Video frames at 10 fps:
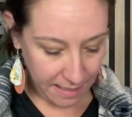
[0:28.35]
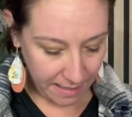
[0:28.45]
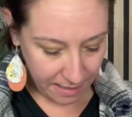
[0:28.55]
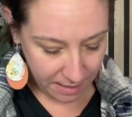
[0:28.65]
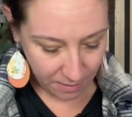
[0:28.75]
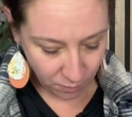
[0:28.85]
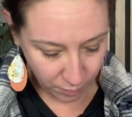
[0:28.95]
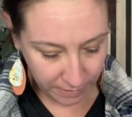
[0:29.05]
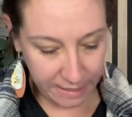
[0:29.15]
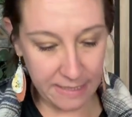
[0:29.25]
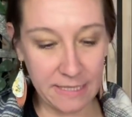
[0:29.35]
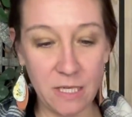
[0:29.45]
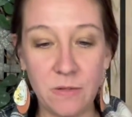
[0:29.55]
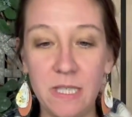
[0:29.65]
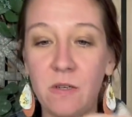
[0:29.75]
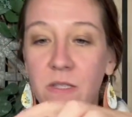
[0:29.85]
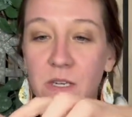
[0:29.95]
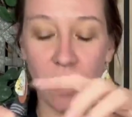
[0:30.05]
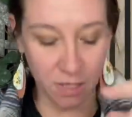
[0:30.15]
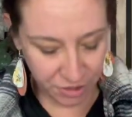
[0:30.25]
And it's really easy. You see there's a
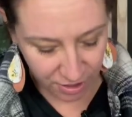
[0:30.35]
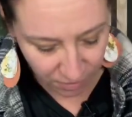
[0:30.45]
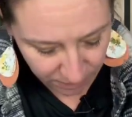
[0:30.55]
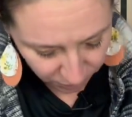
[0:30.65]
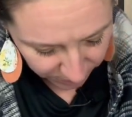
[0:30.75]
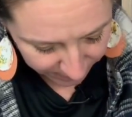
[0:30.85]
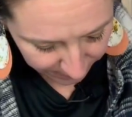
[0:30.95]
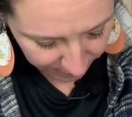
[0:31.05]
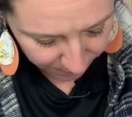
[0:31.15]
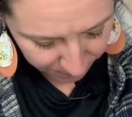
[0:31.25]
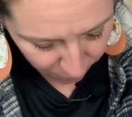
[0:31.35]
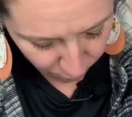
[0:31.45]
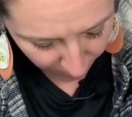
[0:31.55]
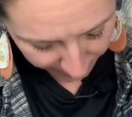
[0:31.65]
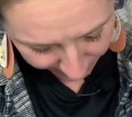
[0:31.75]
notch here, so it just slips right